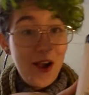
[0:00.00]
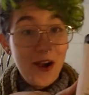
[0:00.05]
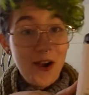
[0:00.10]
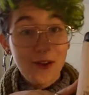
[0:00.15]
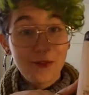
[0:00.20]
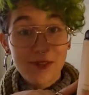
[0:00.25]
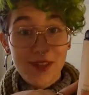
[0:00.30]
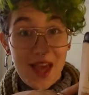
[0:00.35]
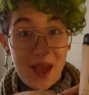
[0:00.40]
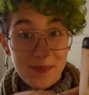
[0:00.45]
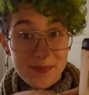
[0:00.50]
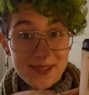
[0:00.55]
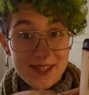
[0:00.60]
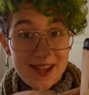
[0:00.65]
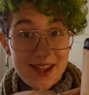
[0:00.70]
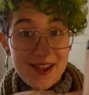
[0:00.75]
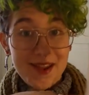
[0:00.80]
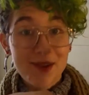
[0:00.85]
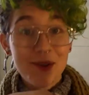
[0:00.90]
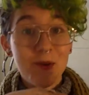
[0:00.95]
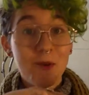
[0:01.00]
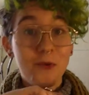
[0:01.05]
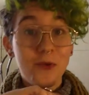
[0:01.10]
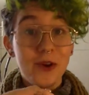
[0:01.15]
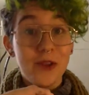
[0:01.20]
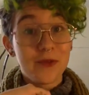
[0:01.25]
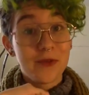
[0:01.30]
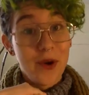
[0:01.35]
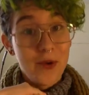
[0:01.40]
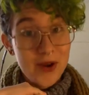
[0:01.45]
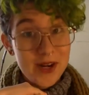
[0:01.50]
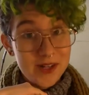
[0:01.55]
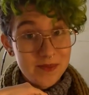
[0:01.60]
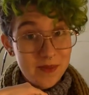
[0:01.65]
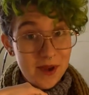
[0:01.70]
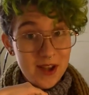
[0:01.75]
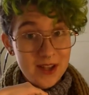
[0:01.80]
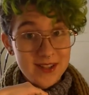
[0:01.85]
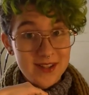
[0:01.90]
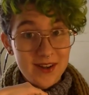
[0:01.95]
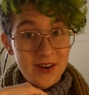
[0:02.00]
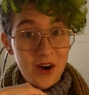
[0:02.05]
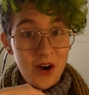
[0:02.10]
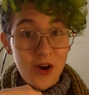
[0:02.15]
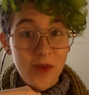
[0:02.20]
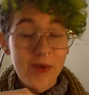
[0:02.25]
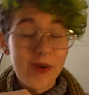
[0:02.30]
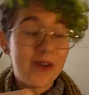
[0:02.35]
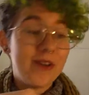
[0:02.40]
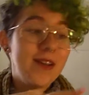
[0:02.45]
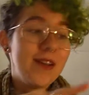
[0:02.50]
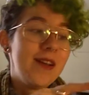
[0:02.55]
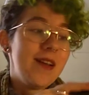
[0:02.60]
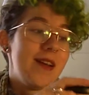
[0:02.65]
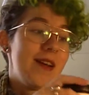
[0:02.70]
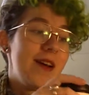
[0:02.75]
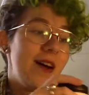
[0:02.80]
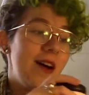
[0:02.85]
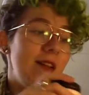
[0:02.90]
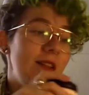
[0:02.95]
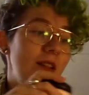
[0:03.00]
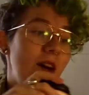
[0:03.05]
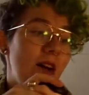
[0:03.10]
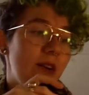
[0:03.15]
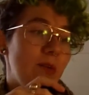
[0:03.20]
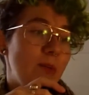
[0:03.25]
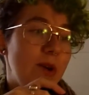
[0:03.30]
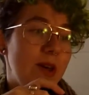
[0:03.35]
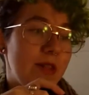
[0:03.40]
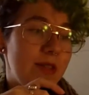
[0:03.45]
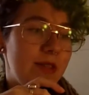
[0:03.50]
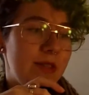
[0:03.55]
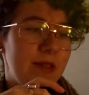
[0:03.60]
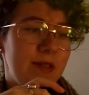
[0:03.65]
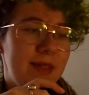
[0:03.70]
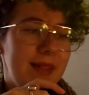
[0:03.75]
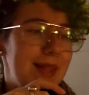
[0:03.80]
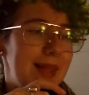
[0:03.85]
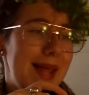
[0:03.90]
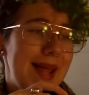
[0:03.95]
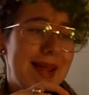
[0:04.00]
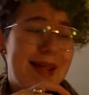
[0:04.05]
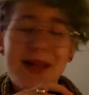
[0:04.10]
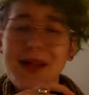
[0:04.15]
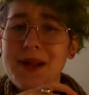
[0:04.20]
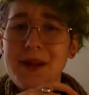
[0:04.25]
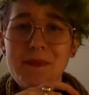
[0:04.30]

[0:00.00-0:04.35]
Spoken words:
of lapsang were thrown into Boston Harbor, along with like